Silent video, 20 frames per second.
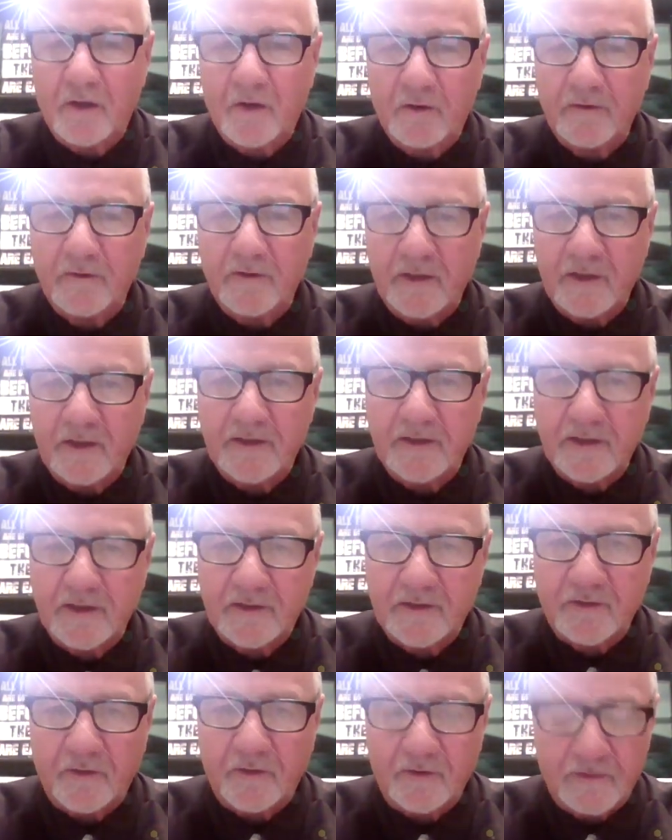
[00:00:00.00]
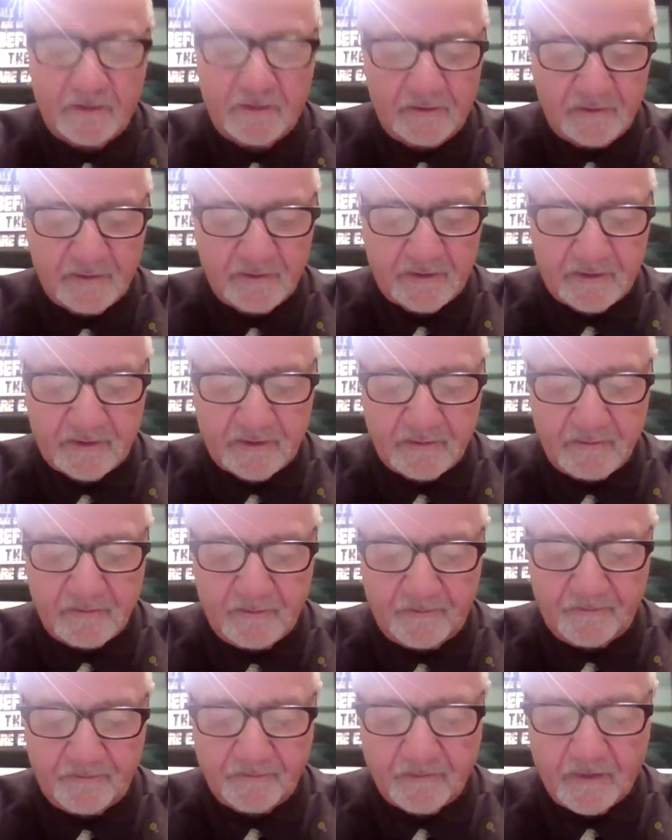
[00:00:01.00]
these externals,
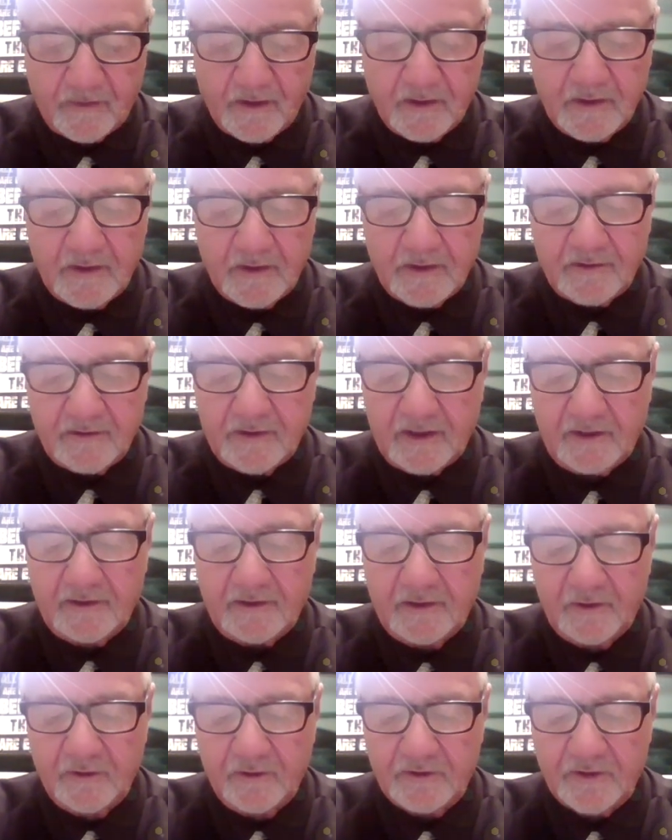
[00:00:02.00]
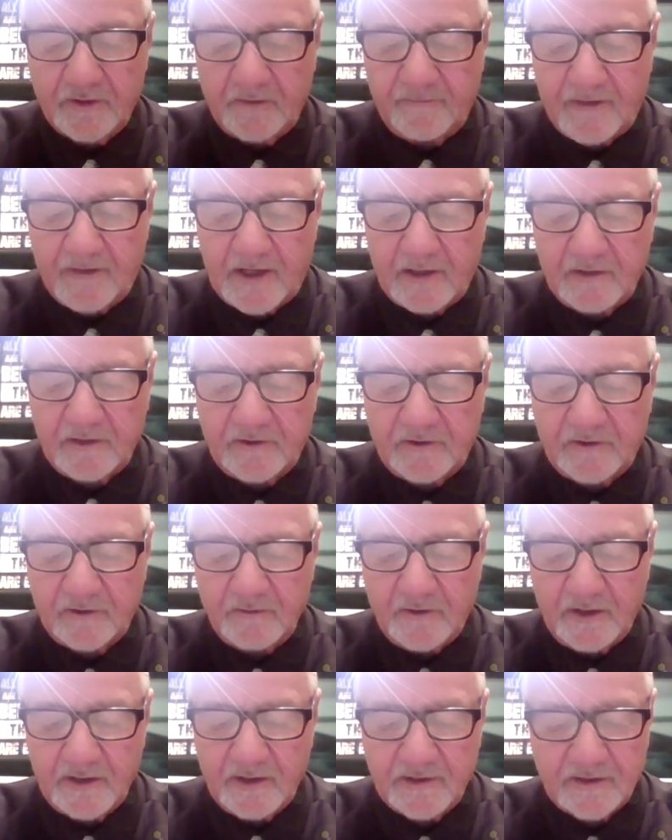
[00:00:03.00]
they lose their value to
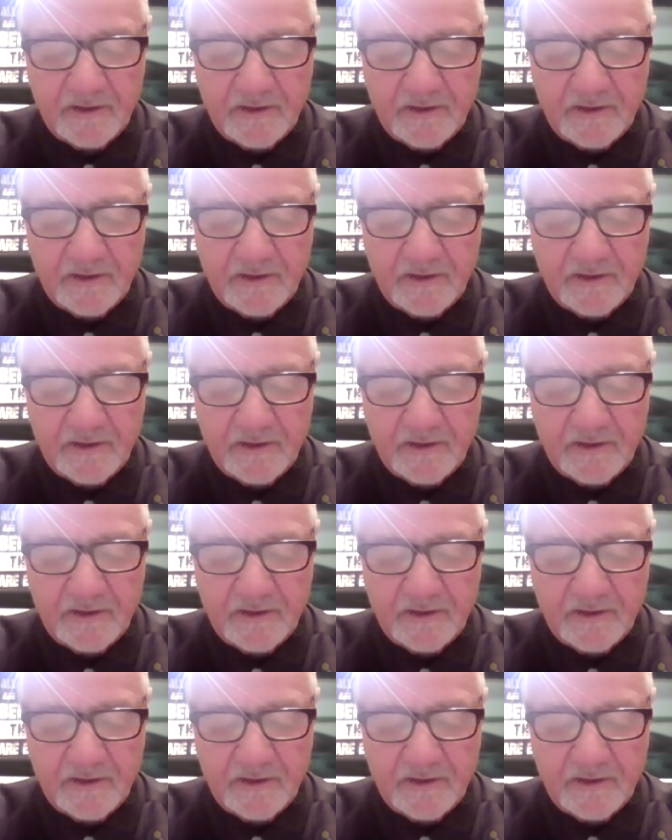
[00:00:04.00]
us,